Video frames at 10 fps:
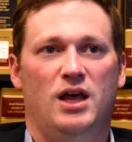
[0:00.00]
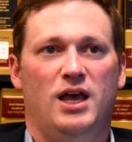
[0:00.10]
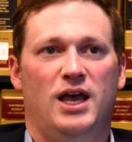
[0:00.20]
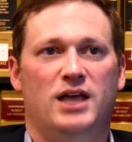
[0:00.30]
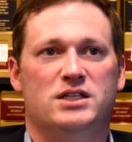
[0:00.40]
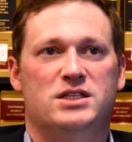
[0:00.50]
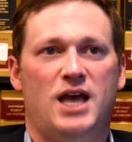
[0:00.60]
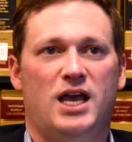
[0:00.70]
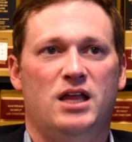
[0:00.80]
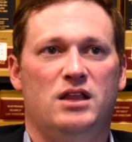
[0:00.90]
And
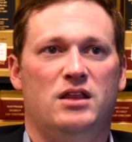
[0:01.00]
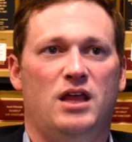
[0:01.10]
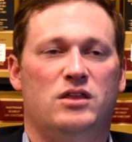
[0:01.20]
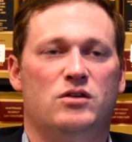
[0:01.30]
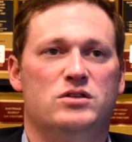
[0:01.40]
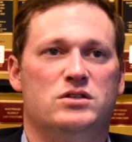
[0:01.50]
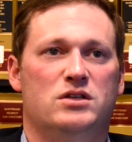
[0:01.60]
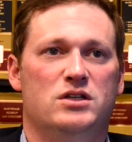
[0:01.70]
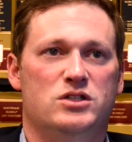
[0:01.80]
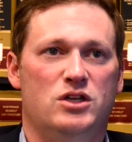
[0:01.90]
second, that there's
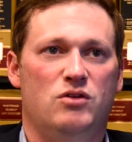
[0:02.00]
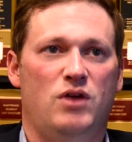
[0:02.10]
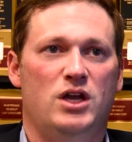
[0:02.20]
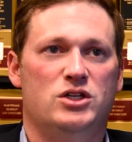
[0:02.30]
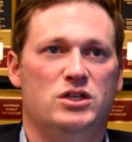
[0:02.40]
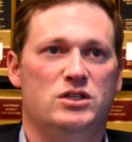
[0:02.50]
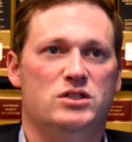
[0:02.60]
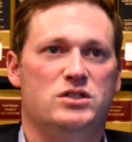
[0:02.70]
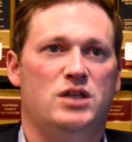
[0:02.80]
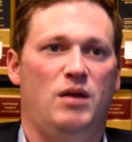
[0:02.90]

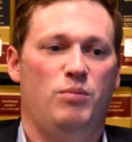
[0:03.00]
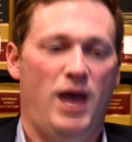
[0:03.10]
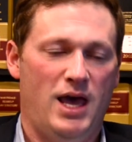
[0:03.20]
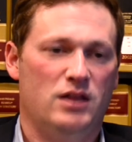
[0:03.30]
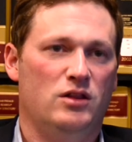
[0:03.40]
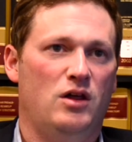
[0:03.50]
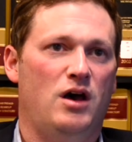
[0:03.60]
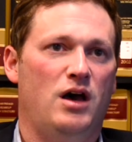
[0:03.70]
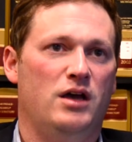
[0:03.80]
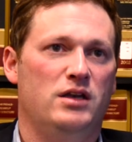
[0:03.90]
considerations that patent
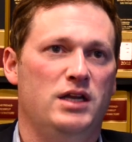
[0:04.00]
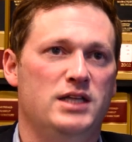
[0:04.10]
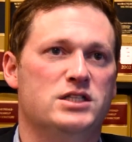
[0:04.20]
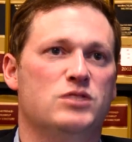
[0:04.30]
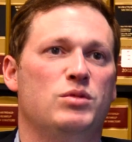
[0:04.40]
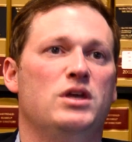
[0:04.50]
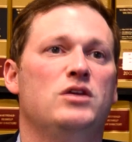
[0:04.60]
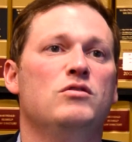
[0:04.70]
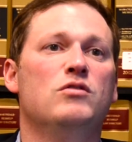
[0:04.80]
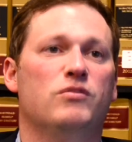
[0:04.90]
law needs to be
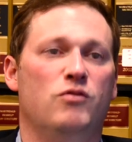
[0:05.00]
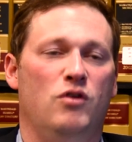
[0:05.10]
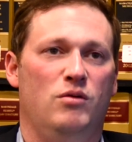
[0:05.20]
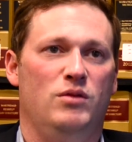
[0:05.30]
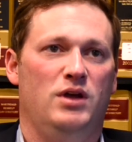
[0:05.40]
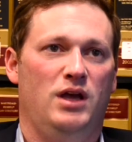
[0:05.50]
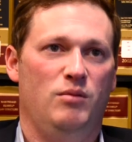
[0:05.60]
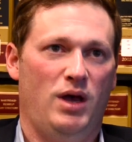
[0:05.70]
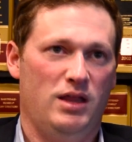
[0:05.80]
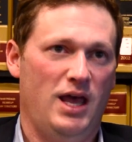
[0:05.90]
uniform. And
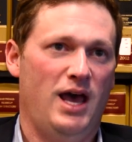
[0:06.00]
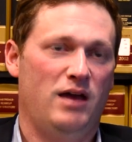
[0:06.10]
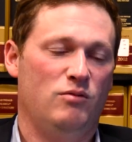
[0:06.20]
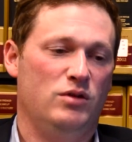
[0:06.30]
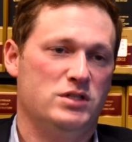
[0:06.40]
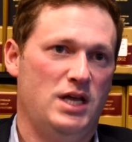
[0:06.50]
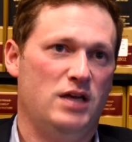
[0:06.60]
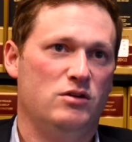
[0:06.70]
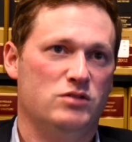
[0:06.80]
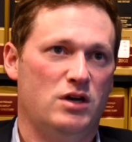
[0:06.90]
by that, what
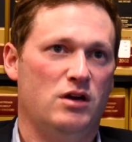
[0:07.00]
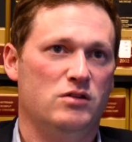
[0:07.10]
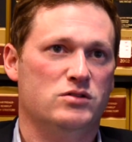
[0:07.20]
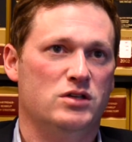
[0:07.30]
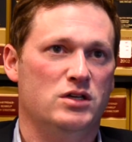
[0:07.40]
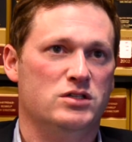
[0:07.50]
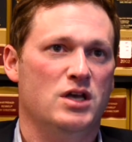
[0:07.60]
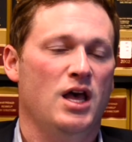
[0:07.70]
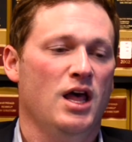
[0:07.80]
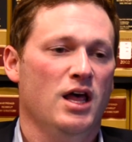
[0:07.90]
Sandoz argues is
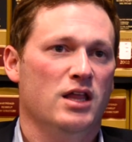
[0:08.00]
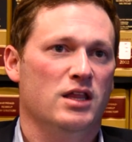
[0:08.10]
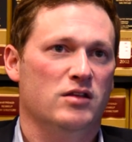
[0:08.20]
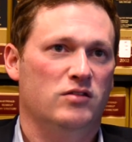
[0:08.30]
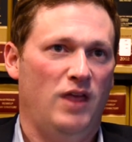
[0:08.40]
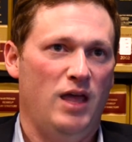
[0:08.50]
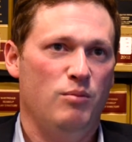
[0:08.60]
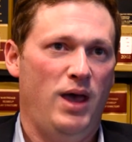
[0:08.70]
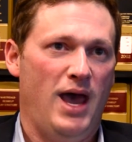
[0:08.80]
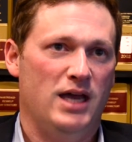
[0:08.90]
the same
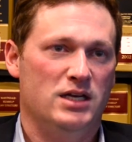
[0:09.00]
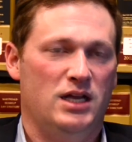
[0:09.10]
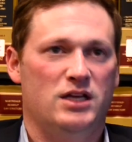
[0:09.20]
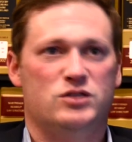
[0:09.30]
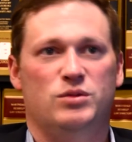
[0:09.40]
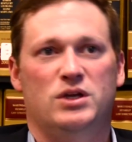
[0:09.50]
patent has to be